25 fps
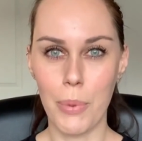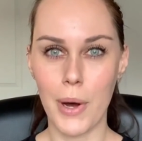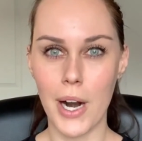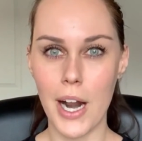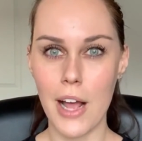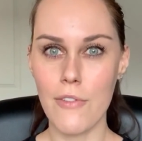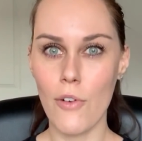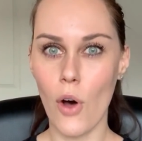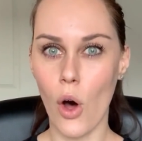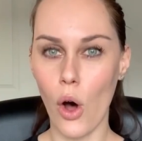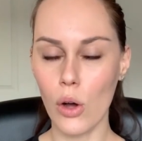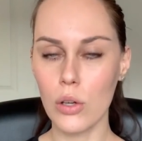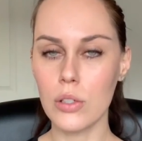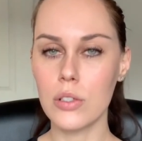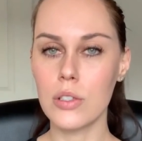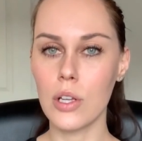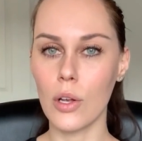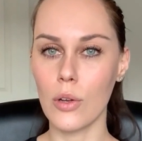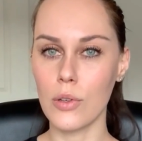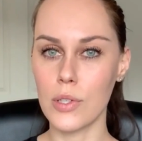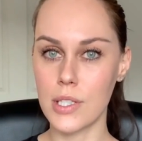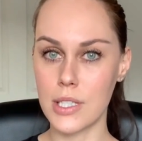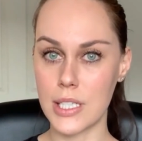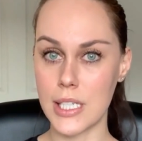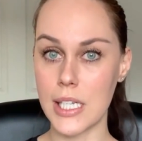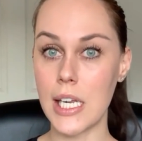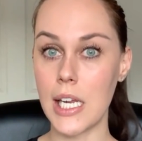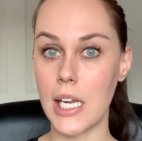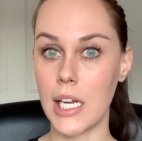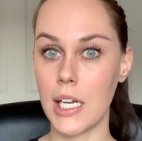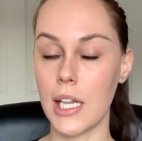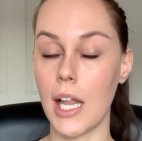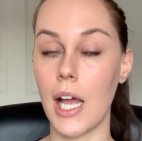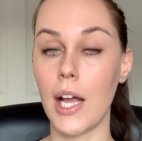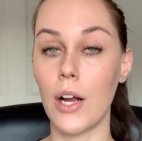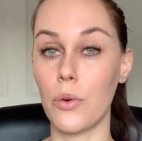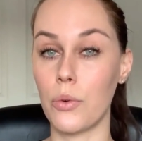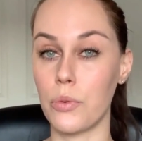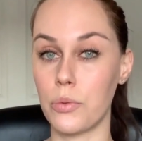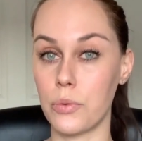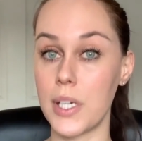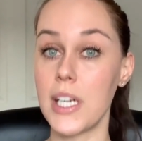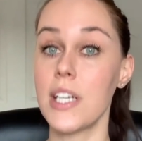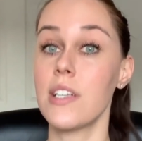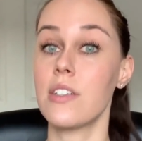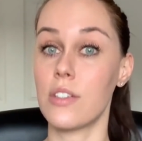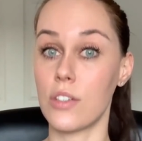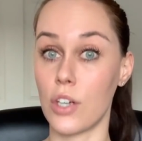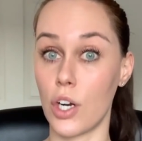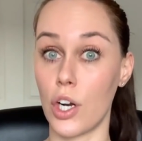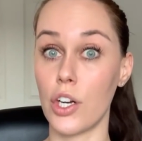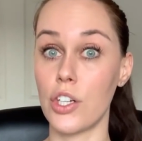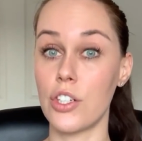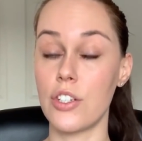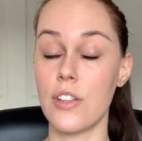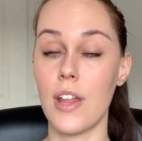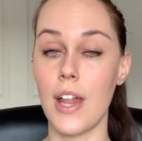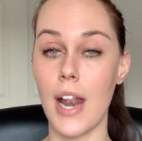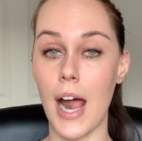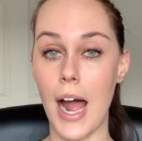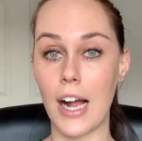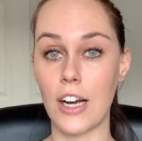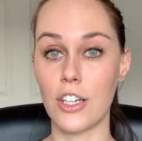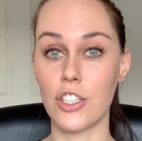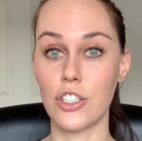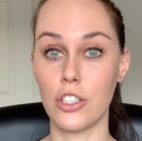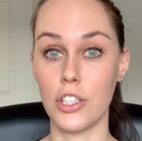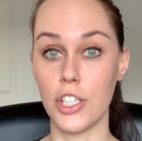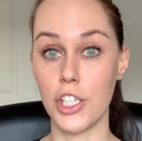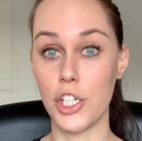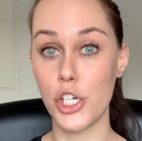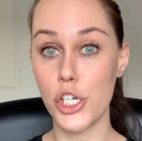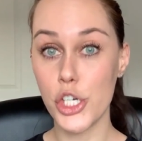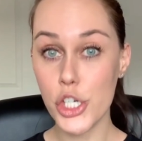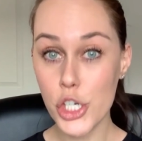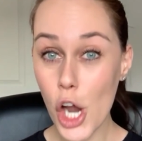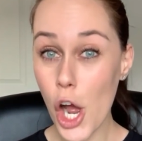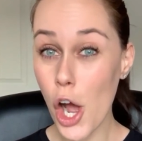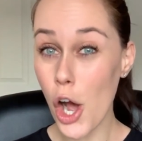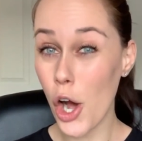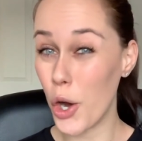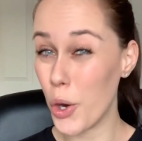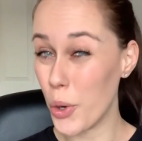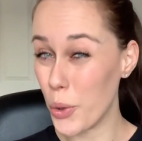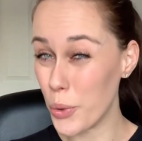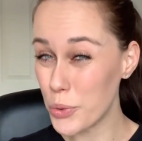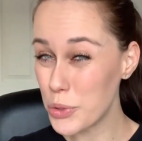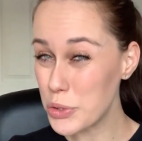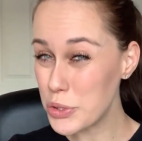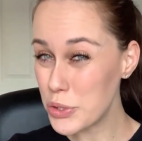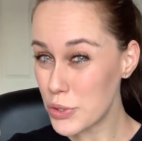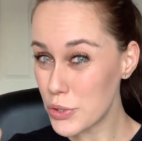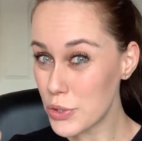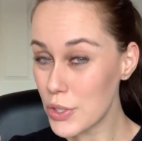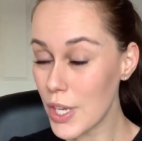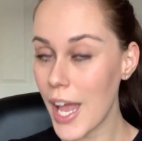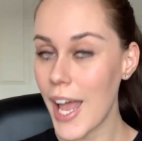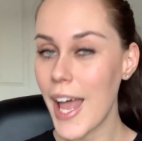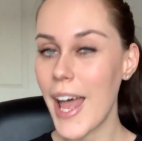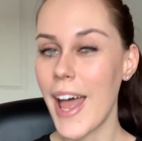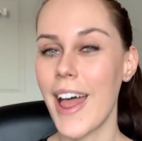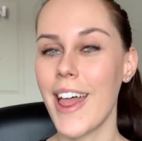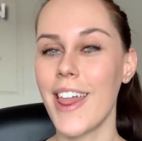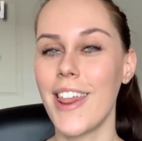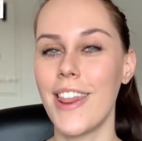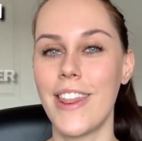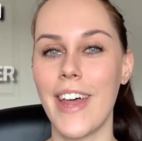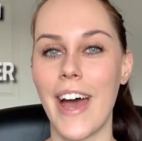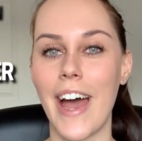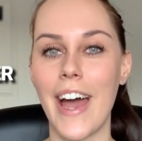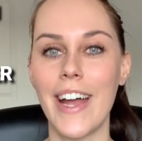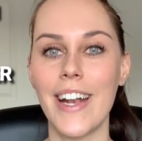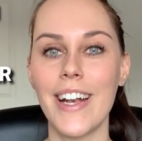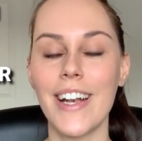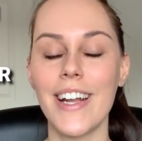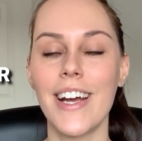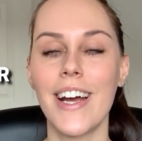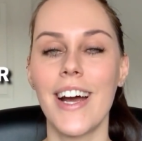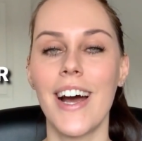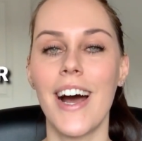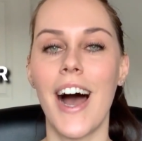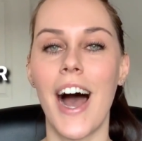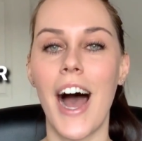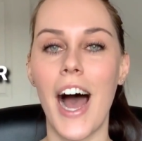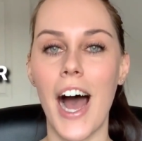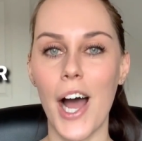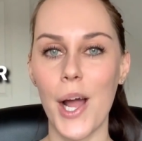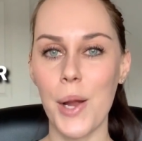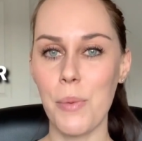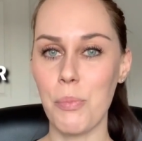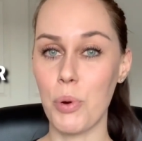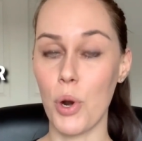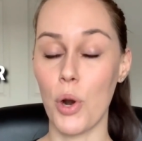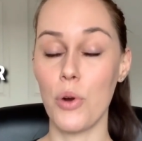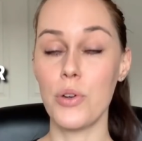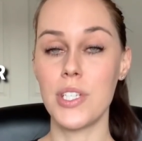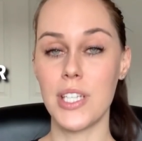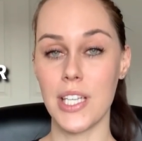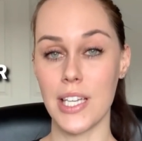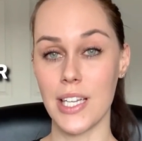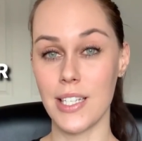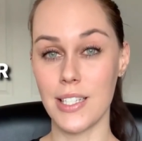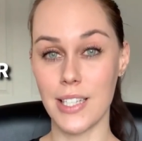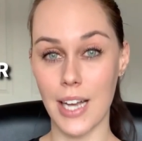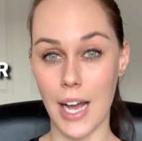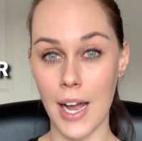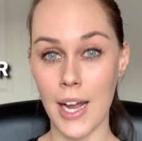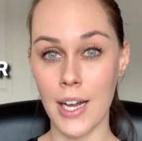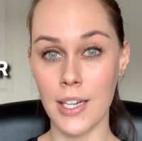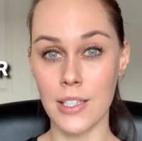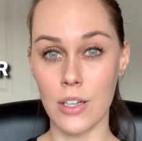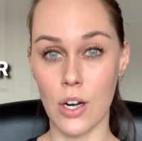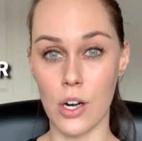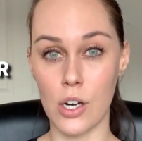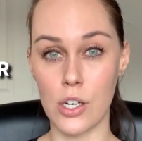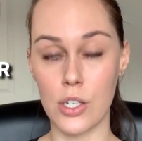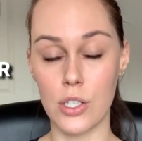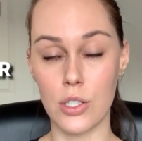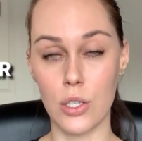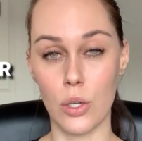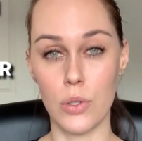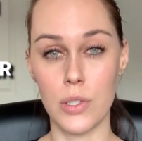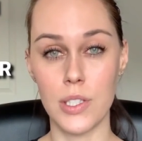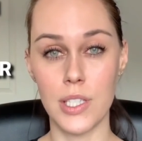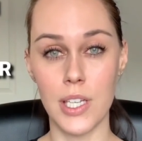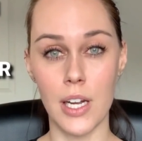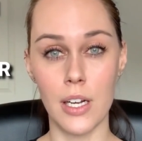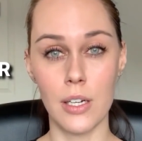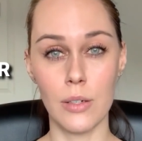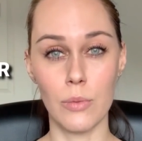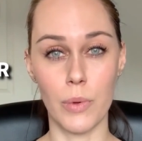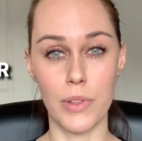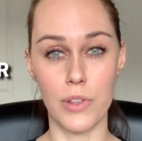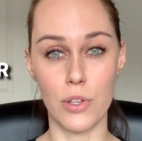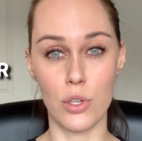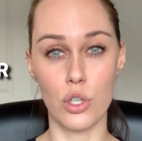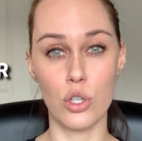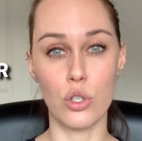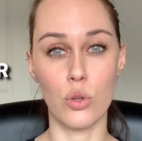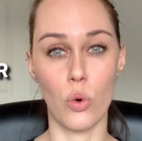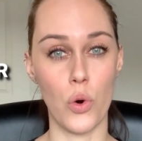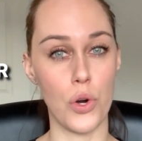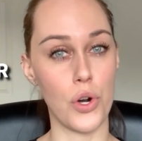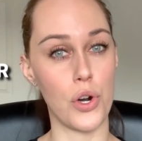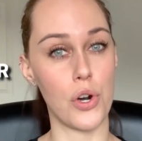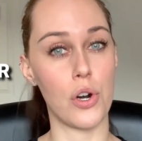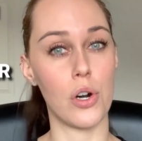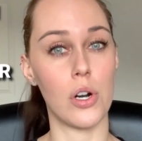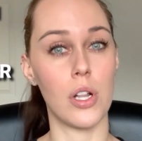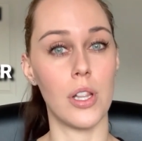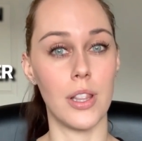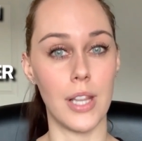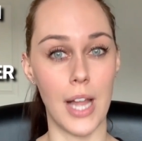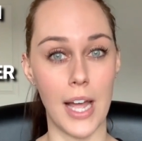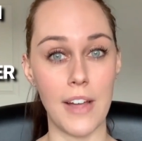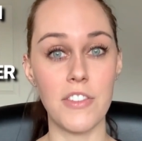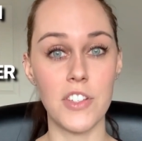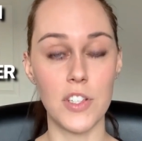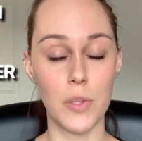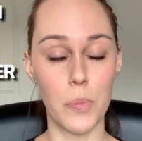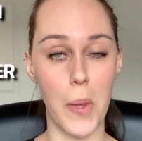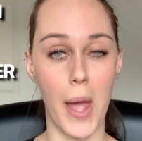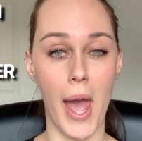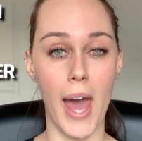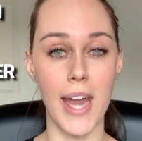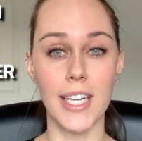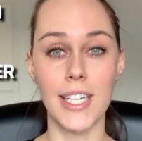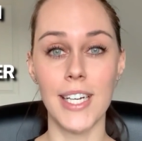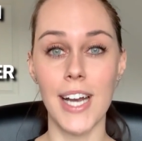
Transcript: But I've also seen like research that actually shows that high protein diets are associated with a shorter lifespan.